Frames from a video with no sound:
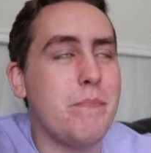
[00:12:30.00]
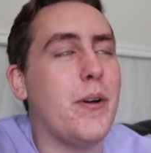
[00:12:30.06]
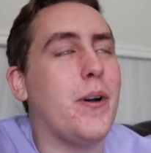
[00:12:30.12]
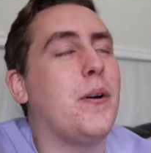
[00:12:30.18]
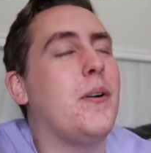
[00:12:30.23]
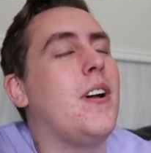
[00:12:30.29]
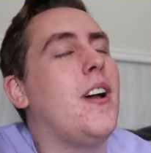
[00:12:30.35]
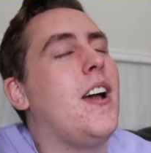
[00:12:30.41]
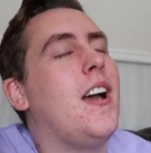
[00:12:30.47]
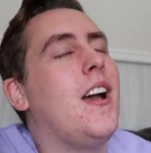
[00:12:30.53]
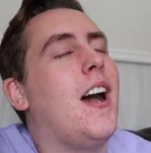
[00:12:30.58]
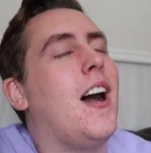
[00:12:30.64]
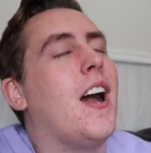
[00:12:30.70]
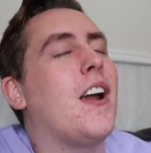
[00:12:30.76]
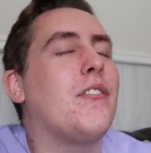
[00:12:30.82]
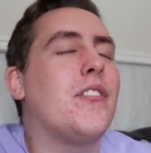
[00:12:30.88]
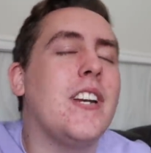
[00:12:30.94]
but
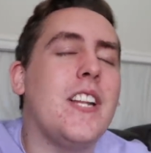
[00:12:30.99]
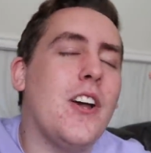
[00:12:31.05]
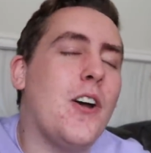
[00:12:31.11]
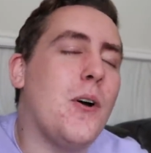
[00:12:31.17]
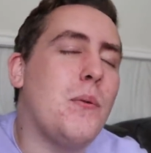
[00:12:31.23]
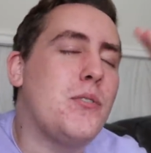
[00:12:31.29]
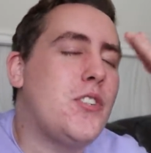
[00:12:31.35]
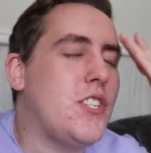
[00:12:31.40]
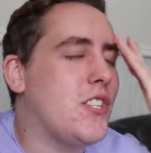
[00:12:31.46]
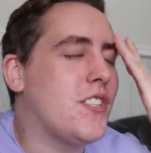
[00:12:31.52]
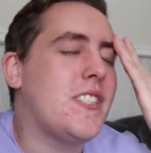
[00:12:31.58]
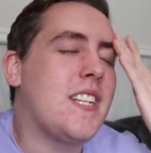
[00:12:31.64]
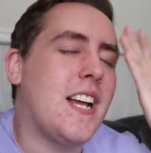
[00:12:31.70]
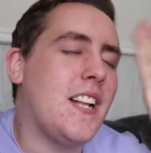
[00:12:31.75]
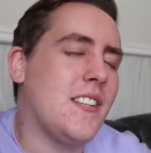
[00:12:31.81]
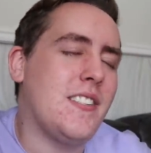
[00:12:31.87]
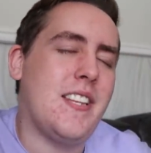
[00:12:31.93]
I really hope she just
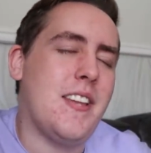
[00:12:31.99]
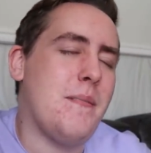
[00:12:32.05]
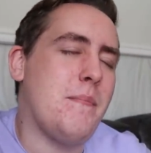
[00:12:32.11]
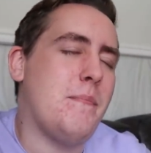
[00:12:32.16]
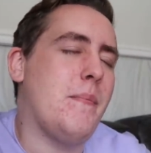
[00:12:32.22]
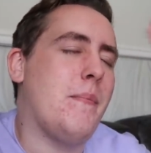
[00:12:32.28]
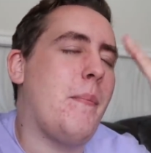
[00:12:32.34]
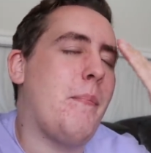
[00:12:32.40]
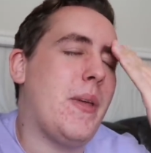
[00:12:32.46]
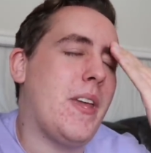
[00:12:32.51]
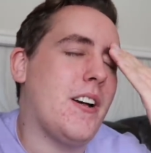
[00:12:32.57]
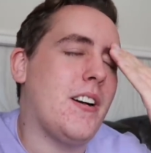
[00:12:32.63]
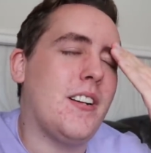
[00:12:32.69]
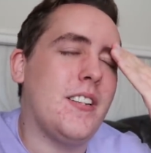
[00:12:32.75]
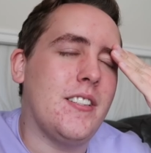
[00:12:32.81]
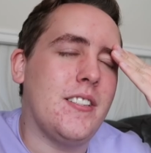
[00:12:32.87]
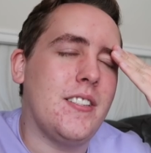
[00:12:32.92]
tells him
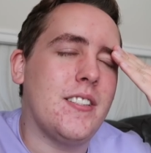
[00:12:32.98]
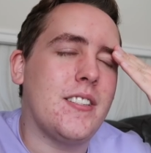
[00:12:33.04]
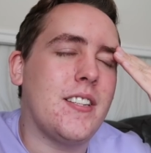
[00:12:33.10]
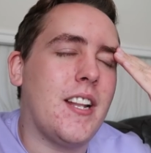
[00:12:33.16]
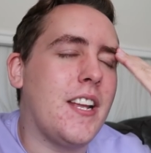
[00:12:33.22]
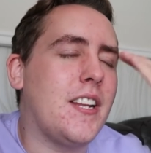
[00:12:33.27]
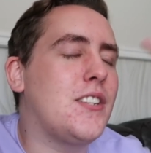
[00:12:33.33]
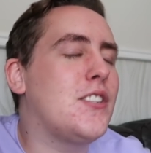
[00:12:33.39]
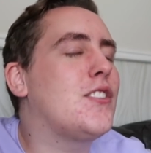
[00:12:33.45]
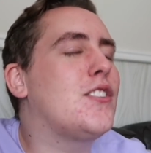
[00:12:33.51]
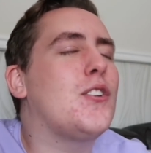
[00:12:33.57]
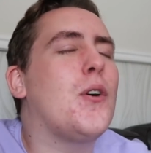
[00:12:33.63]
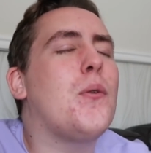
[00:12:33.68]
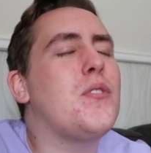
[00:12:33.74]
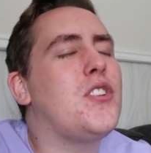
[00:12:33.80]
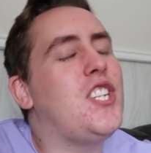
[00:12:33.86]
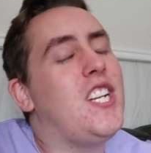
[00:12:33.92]
because, like, just
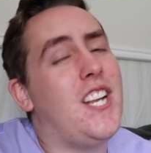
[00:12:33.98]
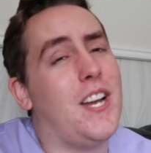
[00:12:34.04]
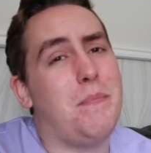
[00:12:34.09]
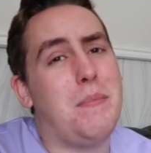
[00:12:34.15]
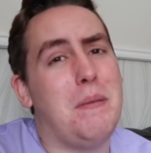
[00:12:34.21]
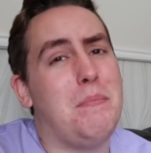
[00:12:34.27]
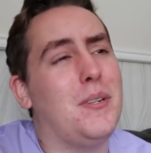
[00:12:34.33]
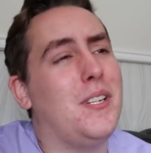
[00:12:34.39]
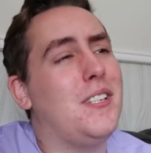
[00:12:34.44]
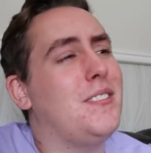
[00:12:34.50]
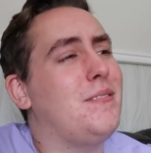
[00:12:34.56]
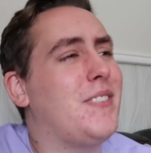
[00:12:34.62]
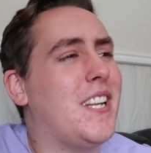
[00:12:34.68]
don't cheat on people.